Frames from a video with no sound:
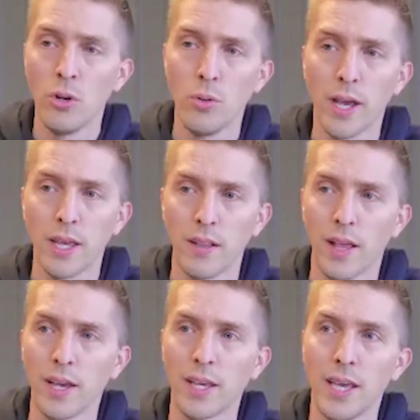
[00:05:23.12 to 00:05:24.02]
who then can
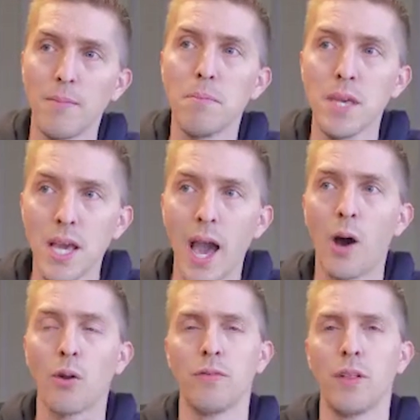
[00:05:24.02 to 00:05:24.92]
like get me
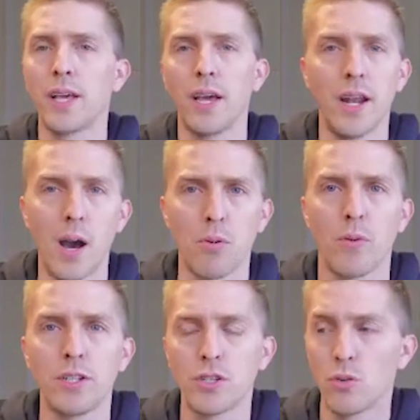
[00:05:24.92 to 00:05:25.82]
out of like an
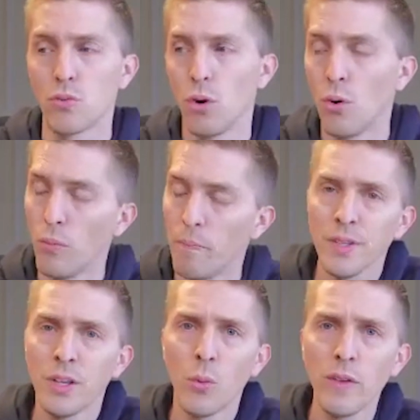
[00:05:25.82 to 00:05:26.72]
operational role.
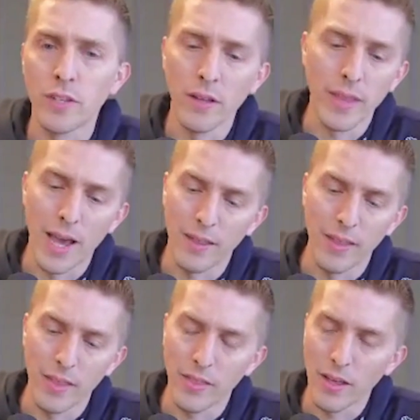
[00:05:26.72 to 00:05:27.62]
We've done that. And
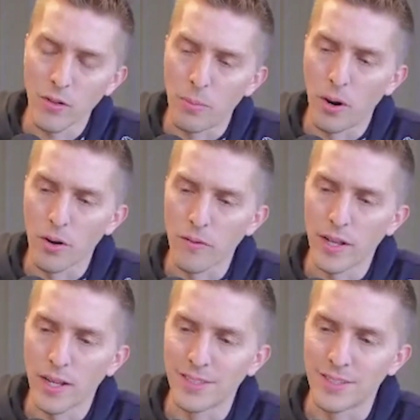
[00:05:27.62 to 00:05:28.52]
then the other part of
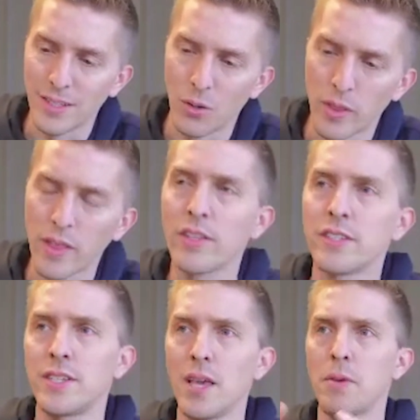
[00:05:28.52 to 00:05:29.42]
it is, within the
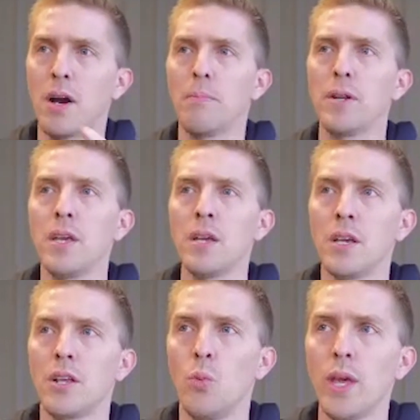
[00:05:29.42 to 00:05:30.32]
same company,
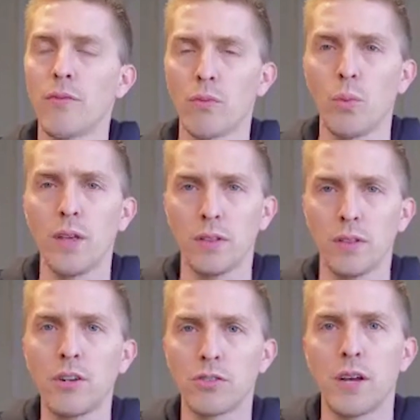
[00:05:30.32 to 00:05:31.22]
we have
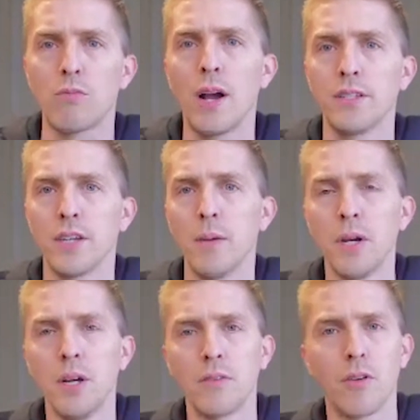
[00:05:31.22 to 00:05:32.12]
leaders that rise up
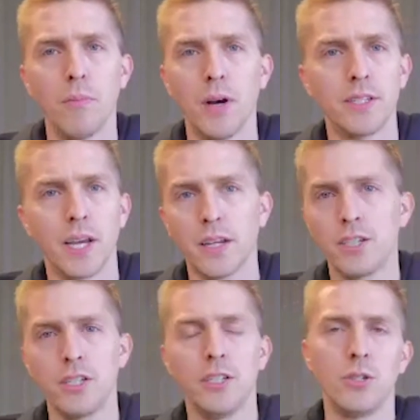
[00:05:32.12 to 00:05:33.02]
from a
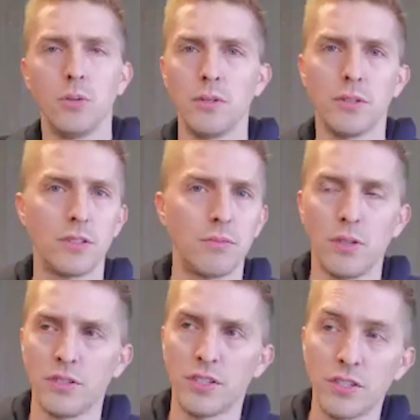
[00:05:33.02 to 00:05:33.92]
technician to a
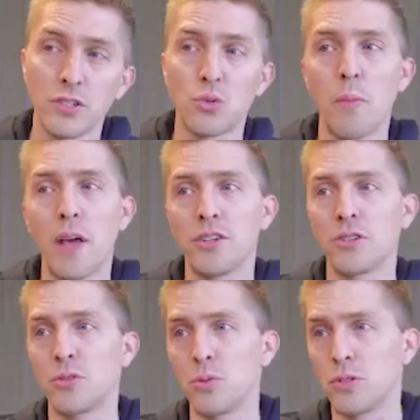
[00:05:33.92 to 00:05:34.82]
assistant store
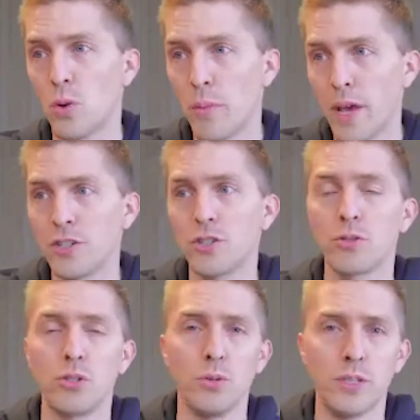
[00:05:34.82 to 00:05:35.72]
manager to a store
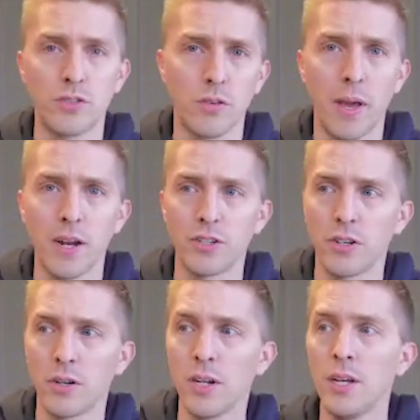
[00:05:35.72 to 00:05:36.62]
manager to a district
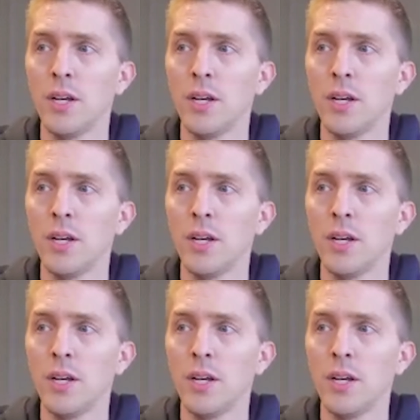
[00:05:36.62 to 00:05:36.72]
manager.